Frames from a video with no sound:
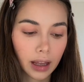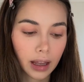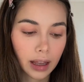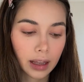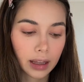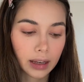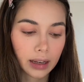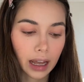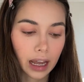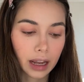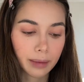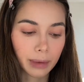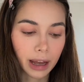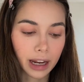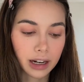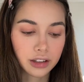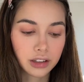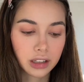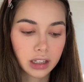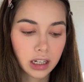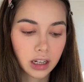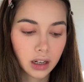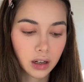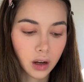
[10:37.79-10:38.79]
and I'm
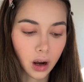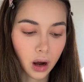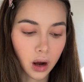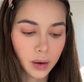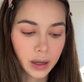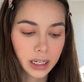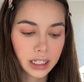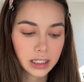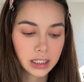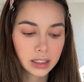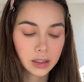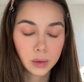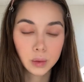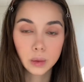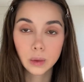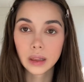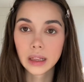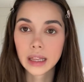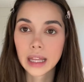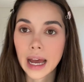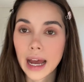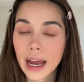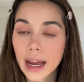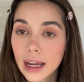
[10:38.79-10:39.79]
actually going to
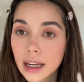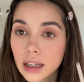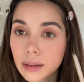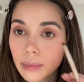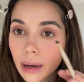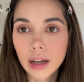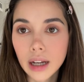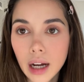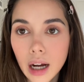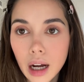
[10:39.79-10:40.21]
line my